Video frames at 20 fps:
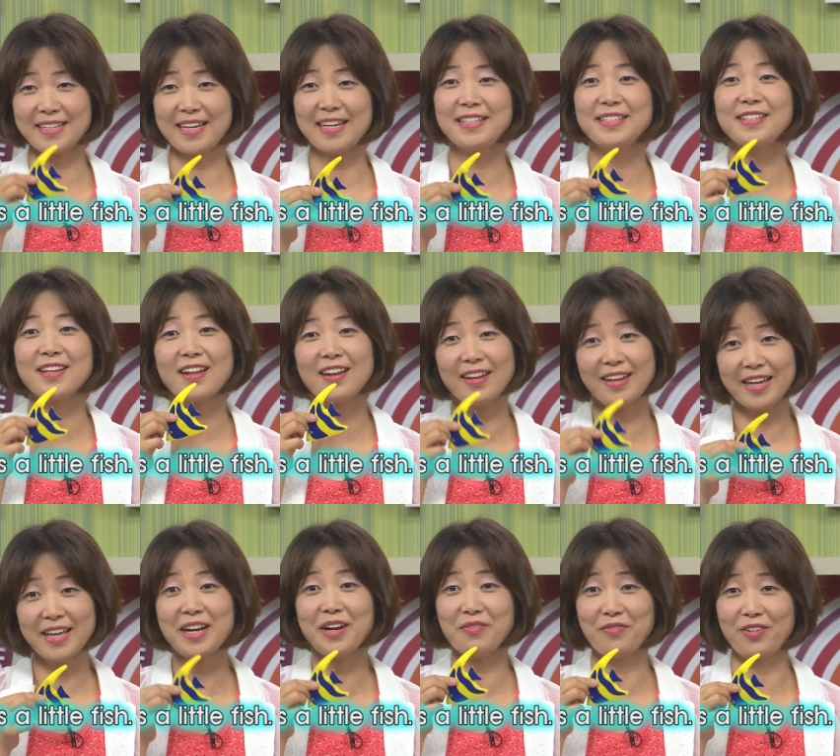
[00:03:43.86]
is a
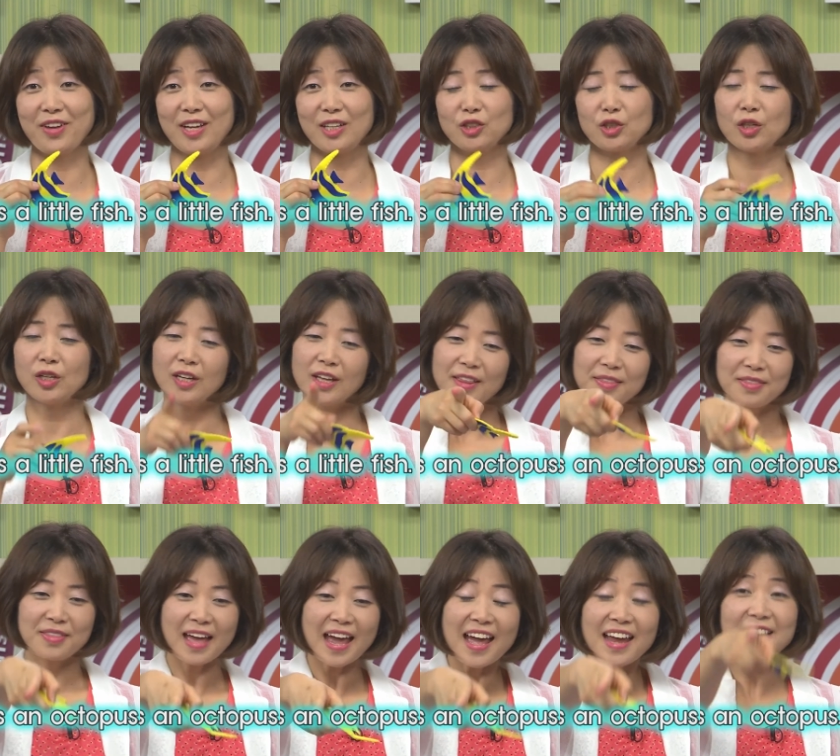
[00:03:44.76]
little fish.
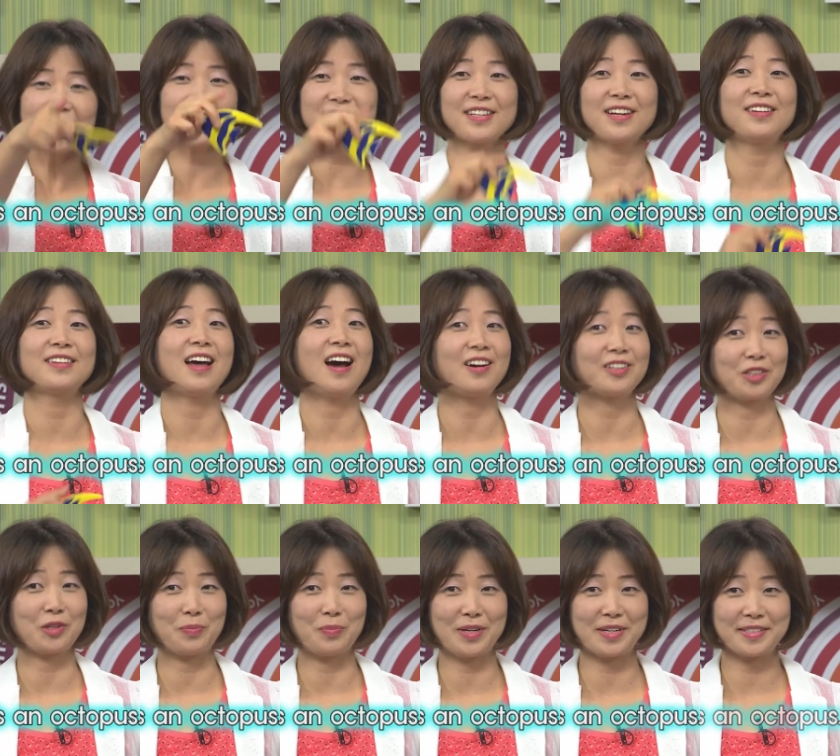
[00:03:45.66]
That is an
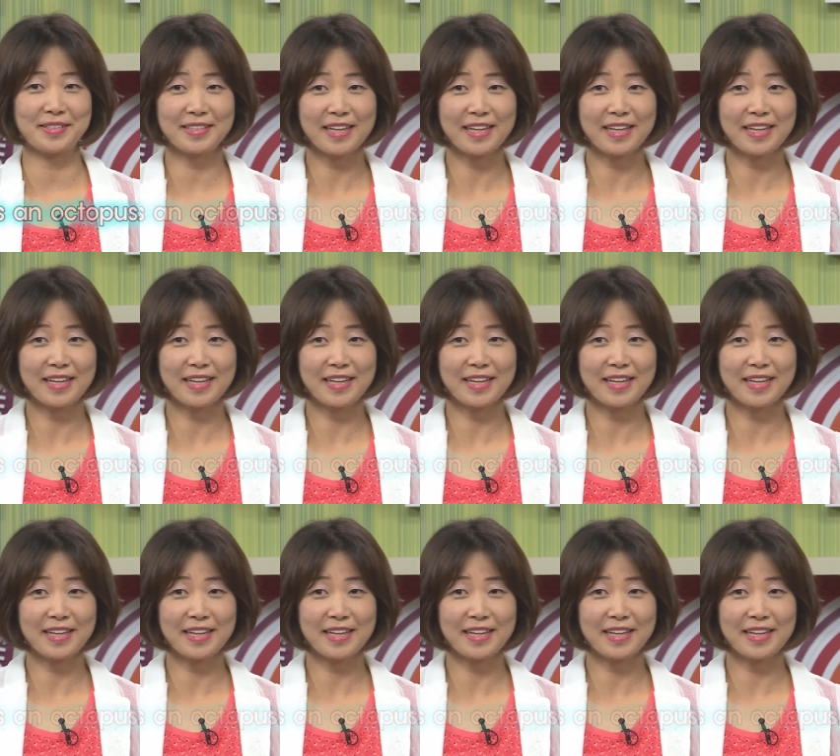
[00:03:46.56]
octopus.